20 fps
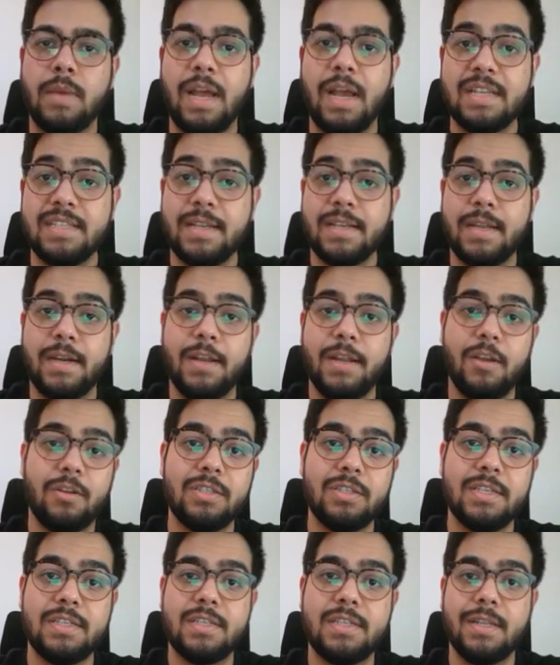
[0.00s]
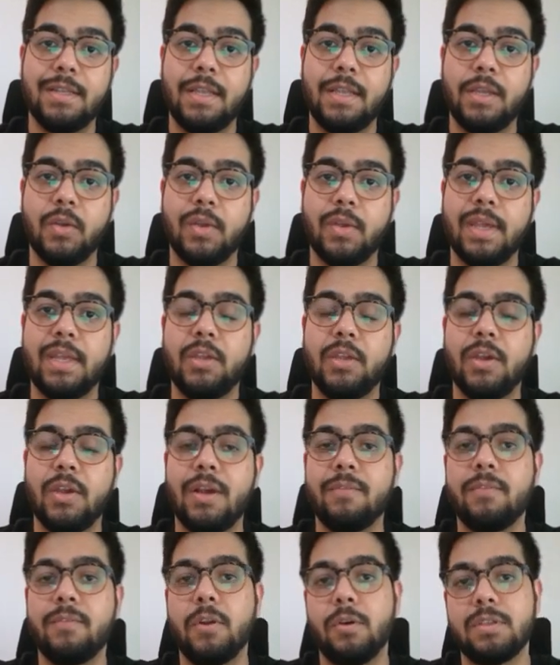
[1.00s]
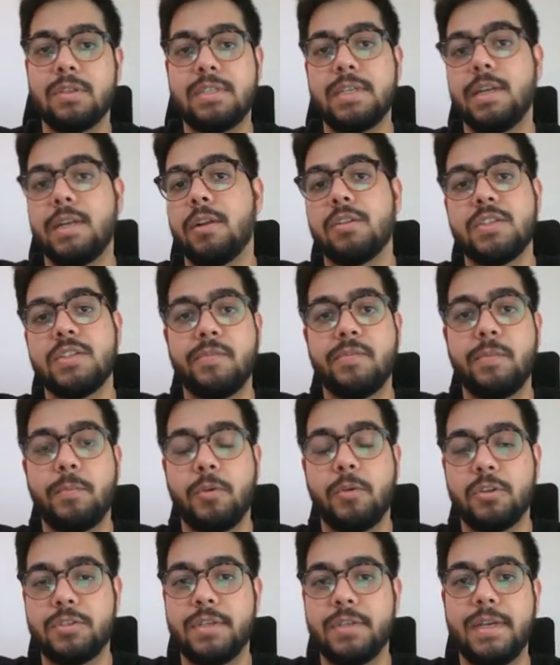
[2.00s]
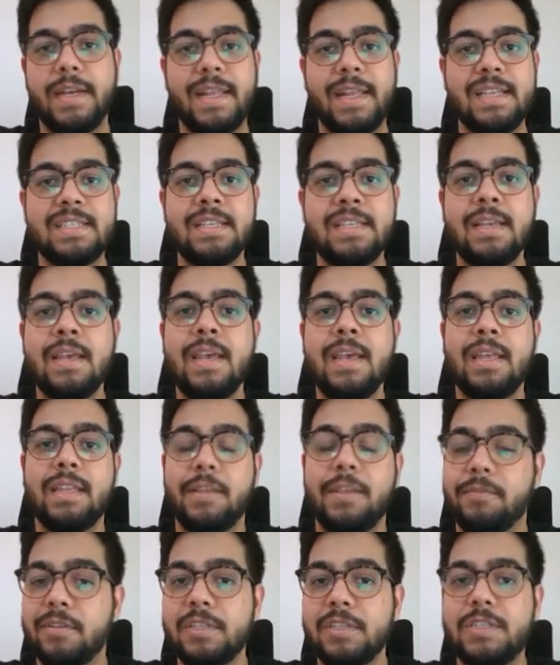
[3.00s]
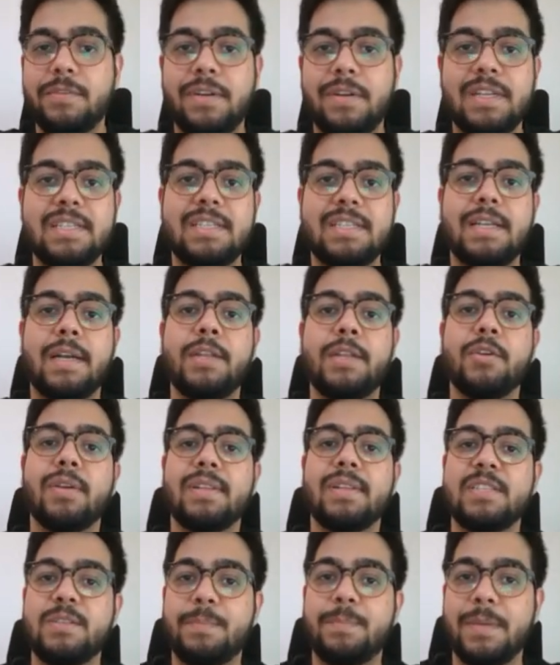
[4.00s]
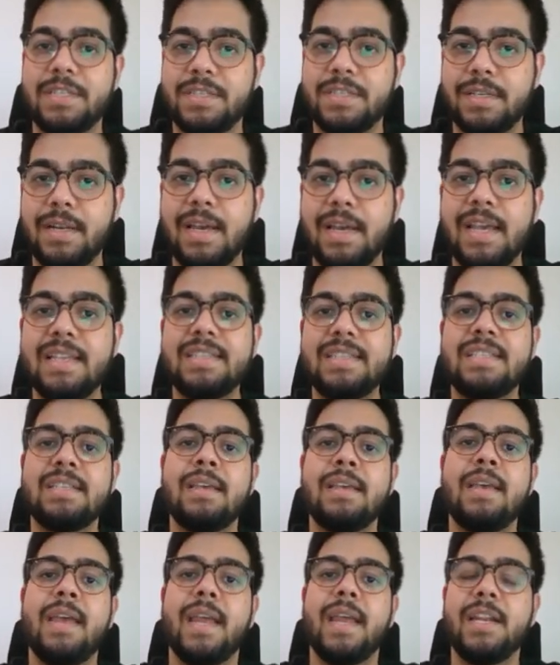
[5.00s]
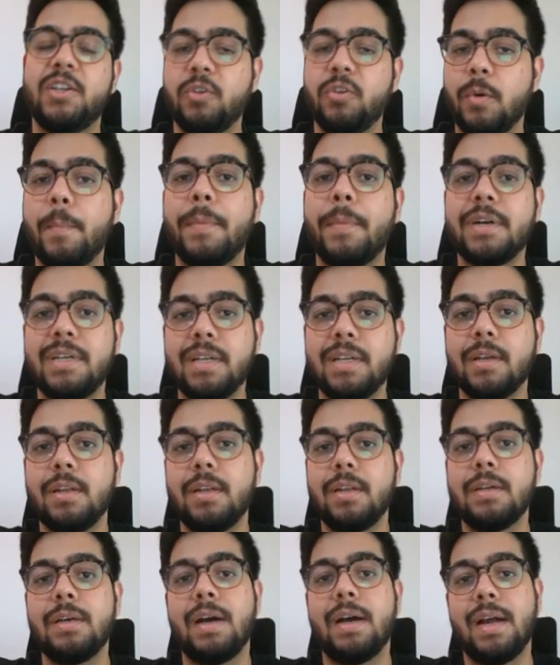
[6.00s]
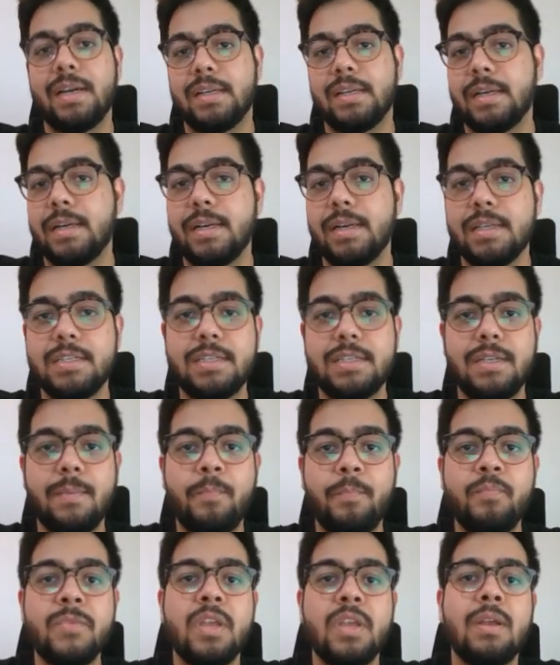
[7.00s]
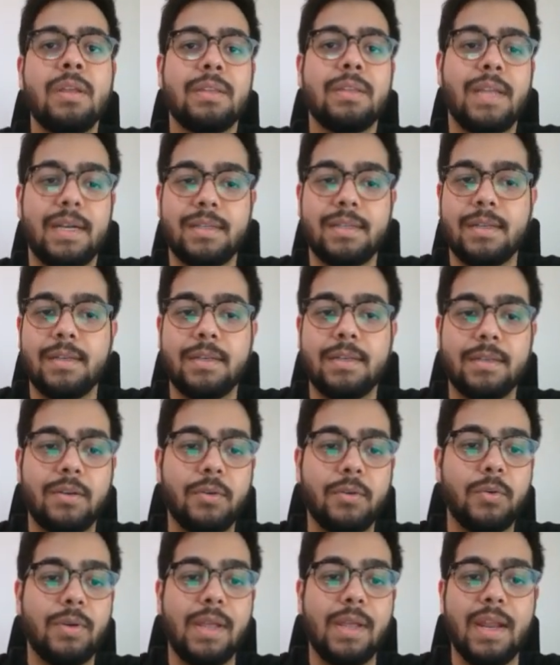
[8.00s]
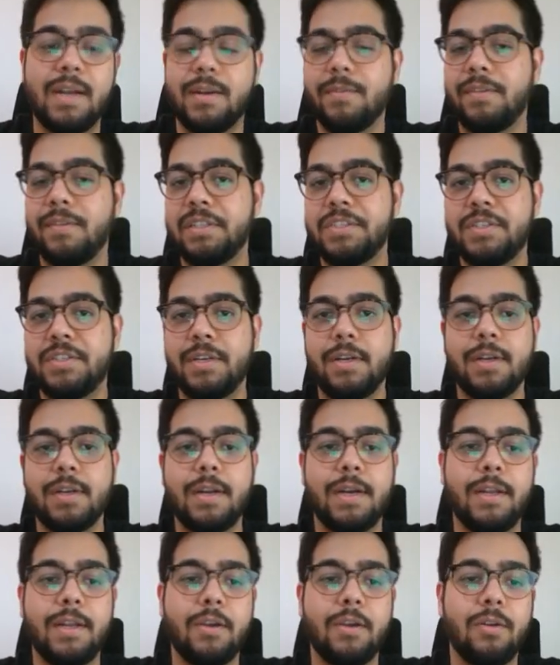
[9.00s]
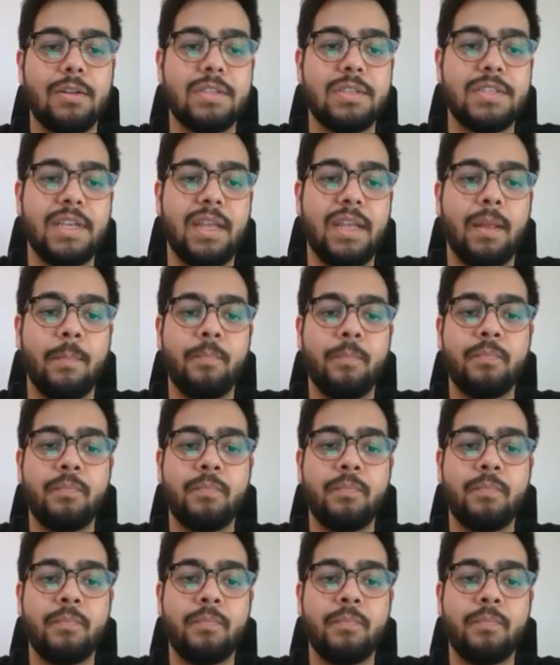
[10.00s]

As a cardiologist in the UK, you have lots and lots of opportunities. The first one is that you can specialize into a particular heart condition that can include interventional cardiology,